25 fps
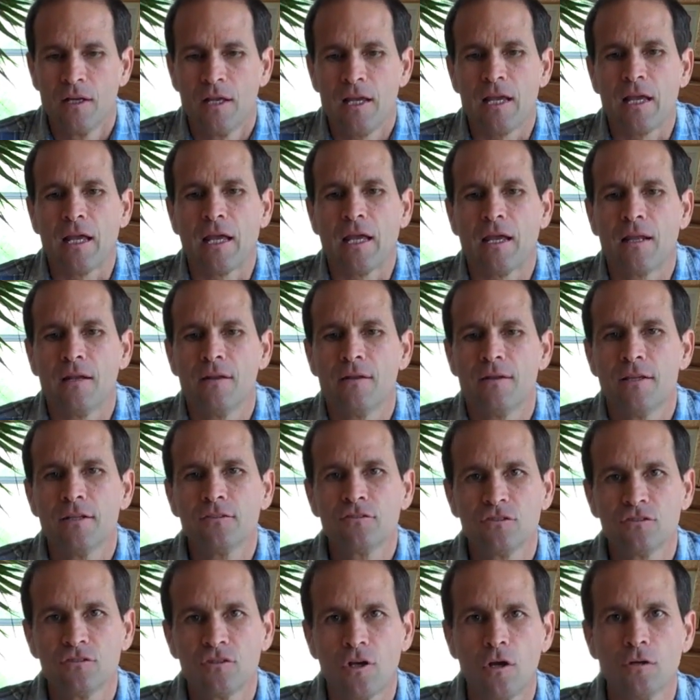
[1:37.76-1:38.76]
And
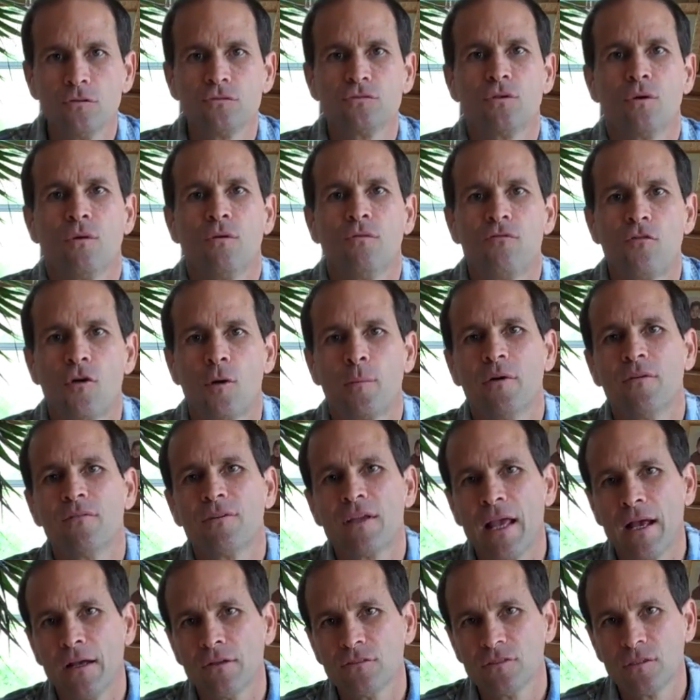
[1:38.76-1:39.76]
this is also a form of
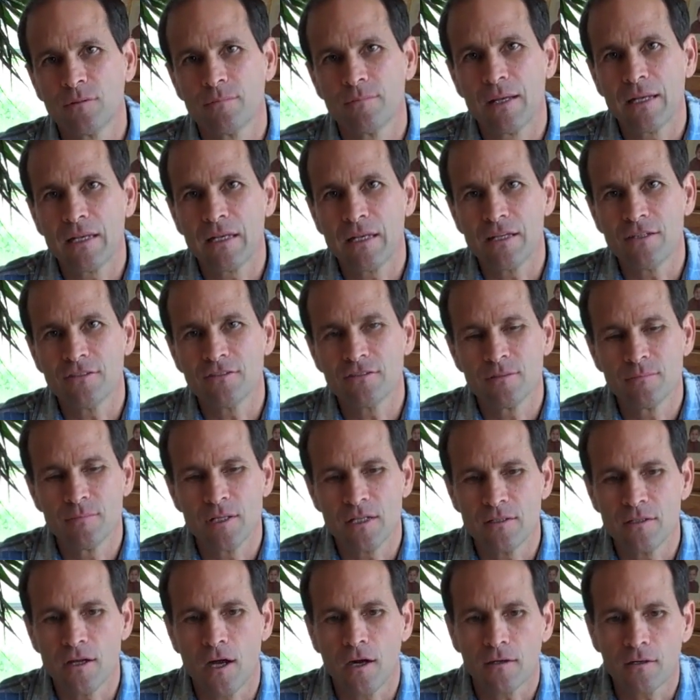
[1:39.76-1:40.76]
calcium magnesium
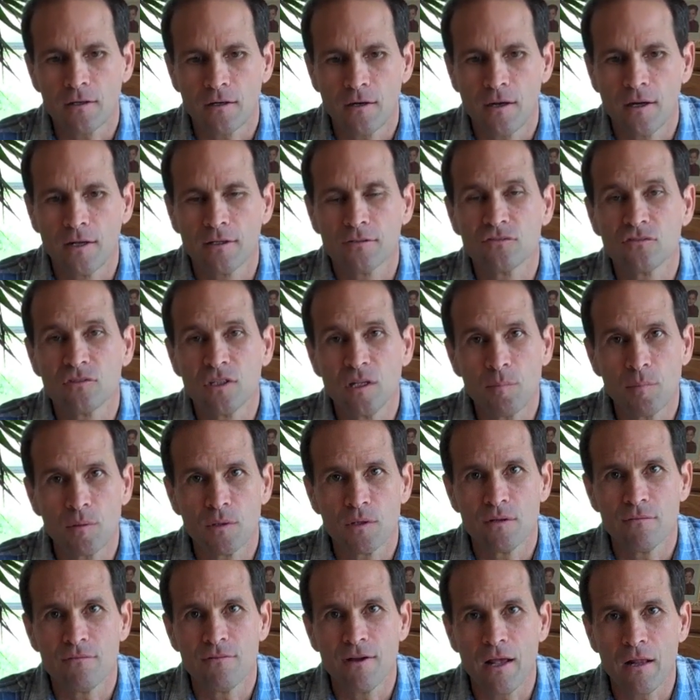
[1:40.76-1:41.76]
that Dr. Hans Nieper
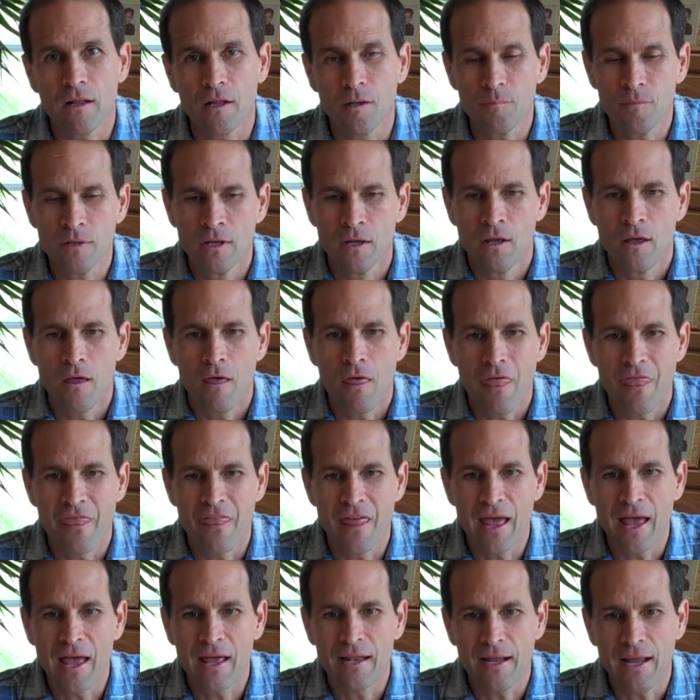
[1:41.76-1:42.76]
developed
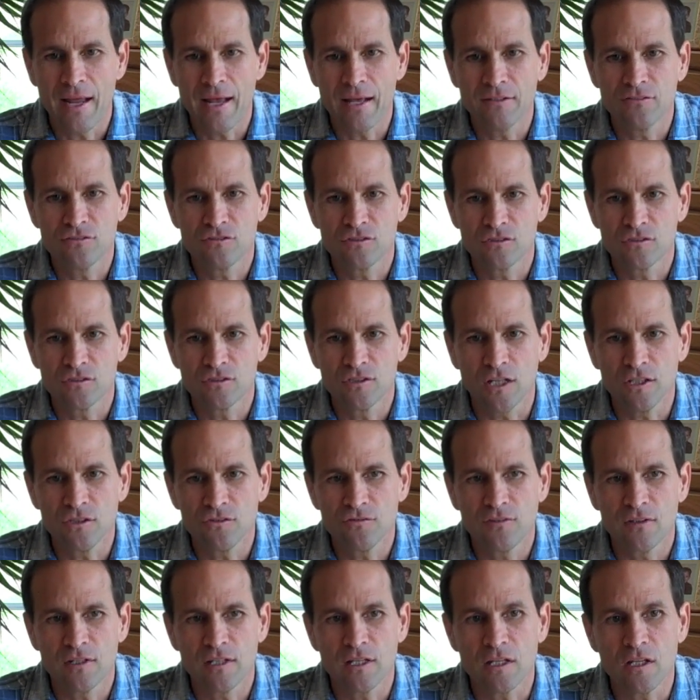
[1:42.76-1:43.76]
that has
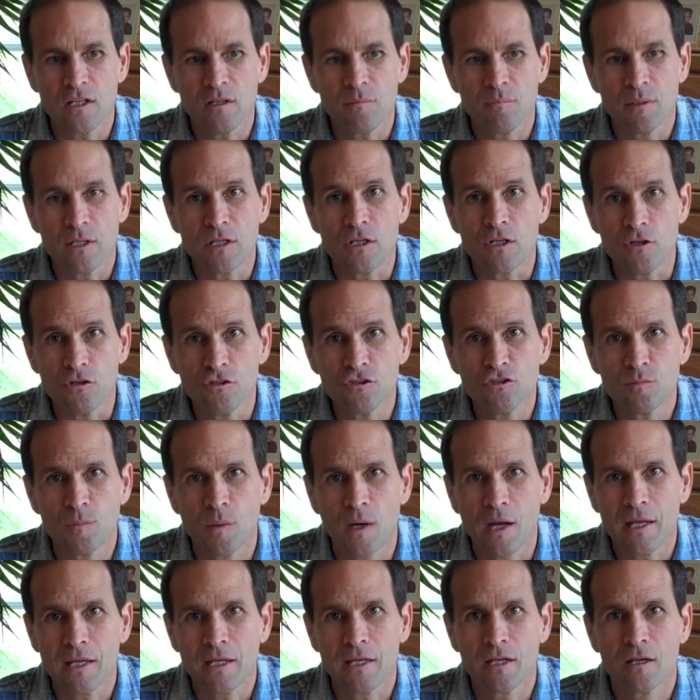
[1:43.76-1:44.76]
successfully been used
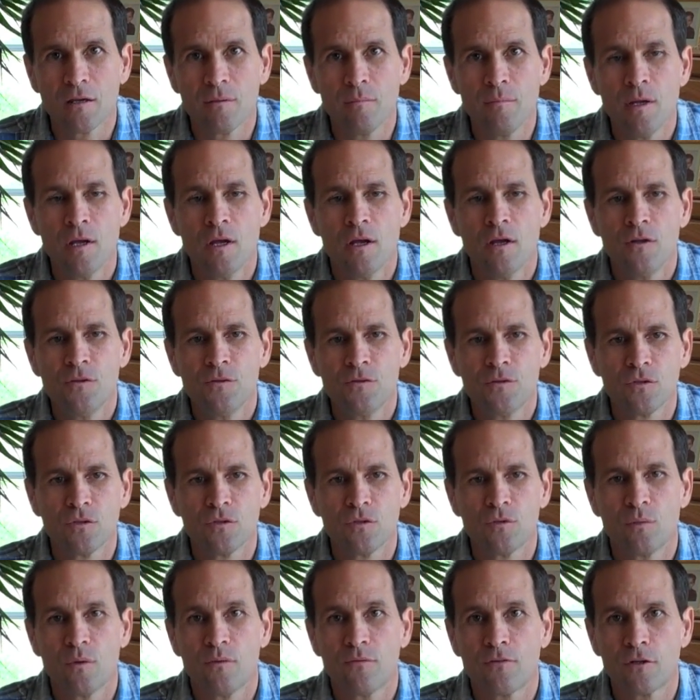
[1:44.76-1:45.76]
by him
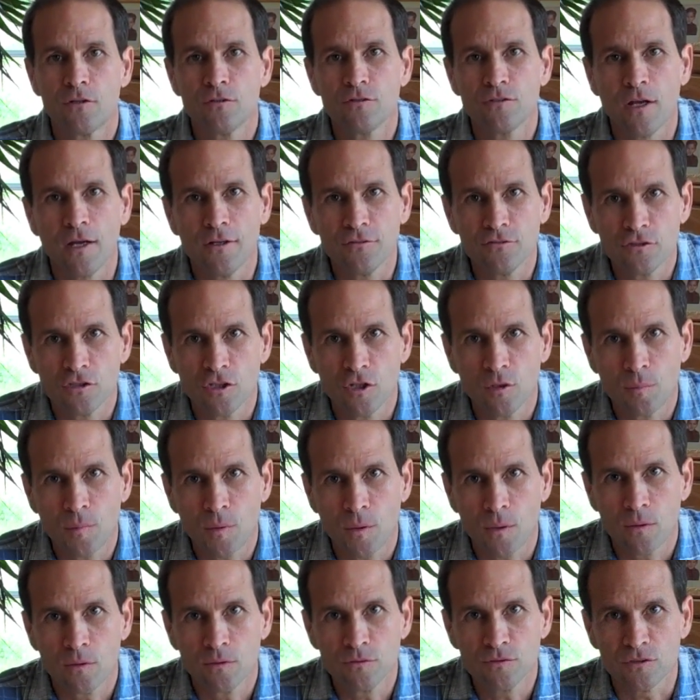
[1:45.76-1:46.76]
to reverse
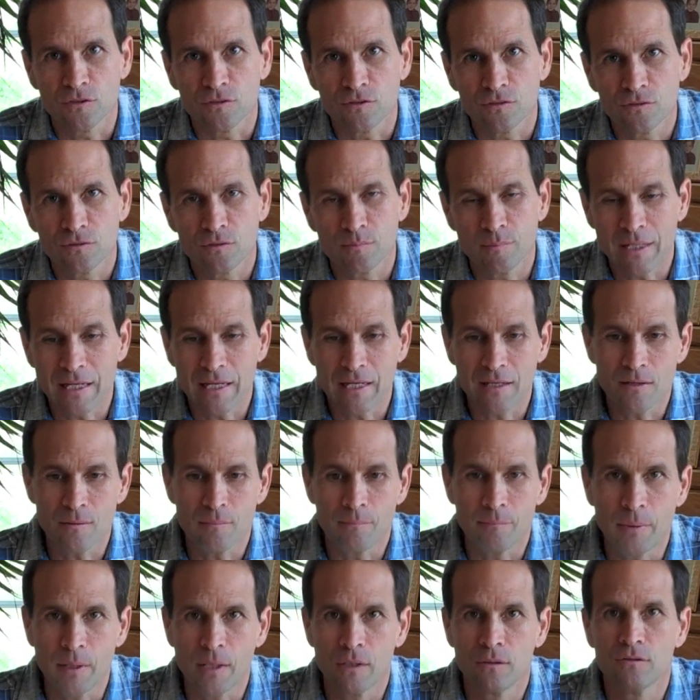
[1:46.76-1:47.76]
osteoporosis, meaning the
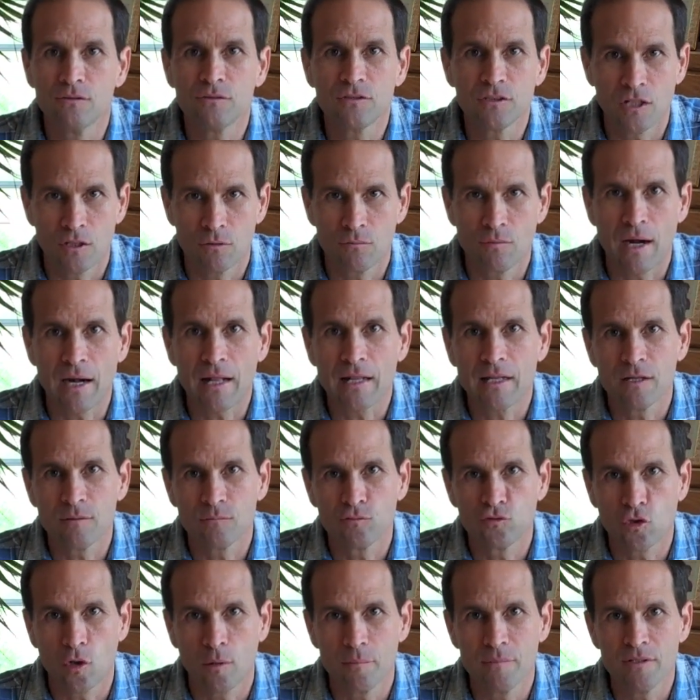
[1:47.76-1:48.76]
bones can readily
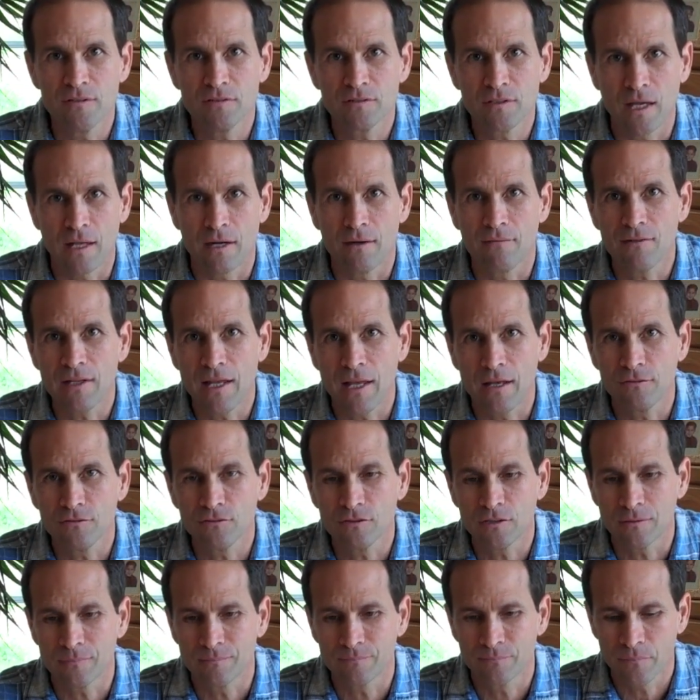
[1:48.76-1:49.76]
absorb this kind of
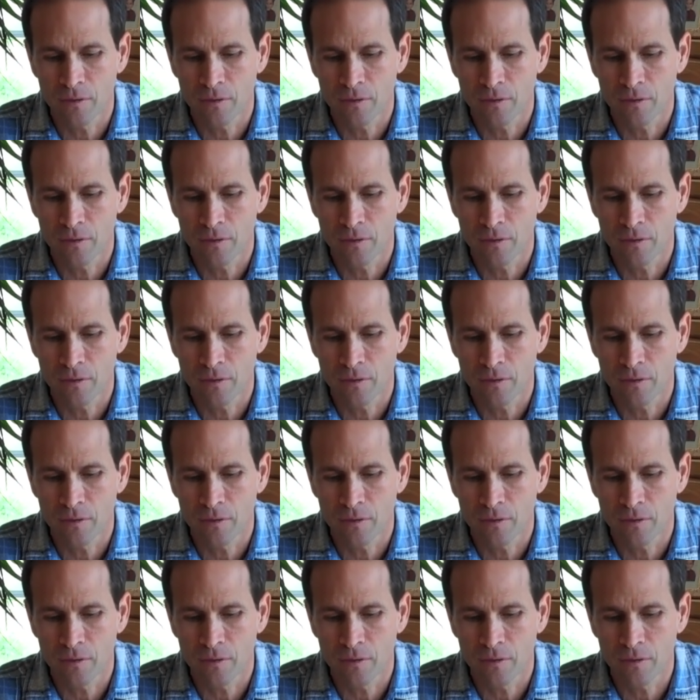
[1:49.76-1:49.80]
calcium